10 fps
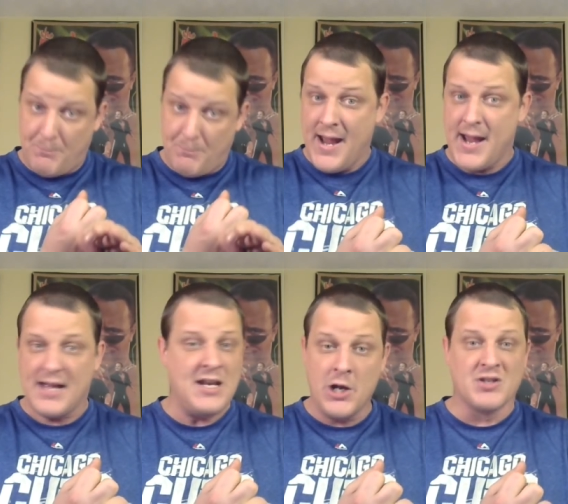
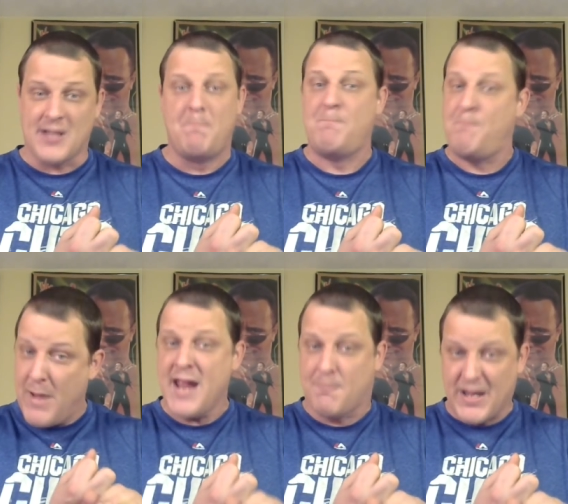and here's a
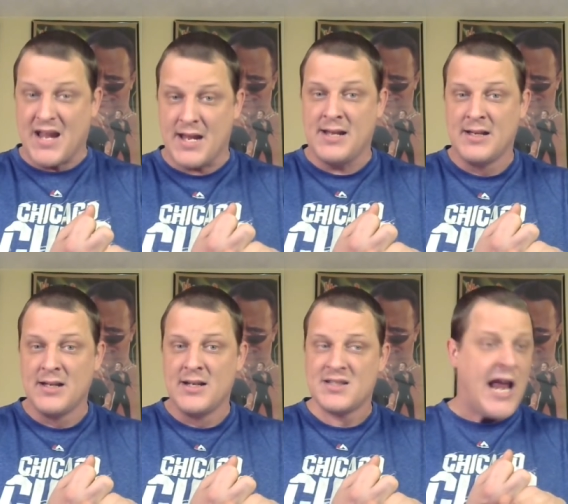big B,
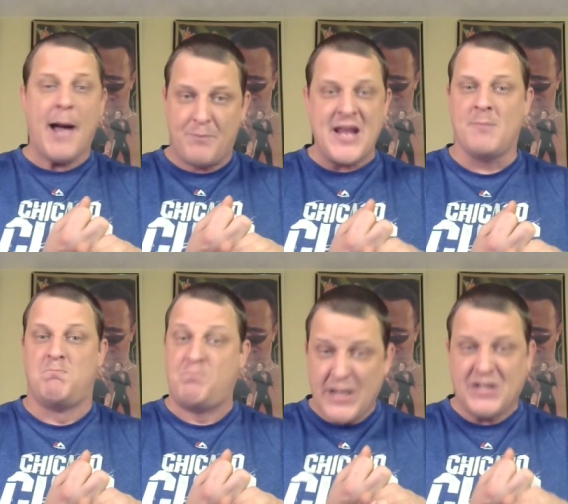stop
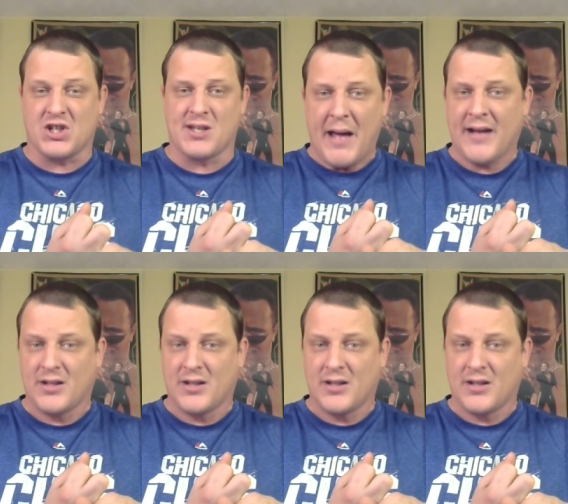being bitches about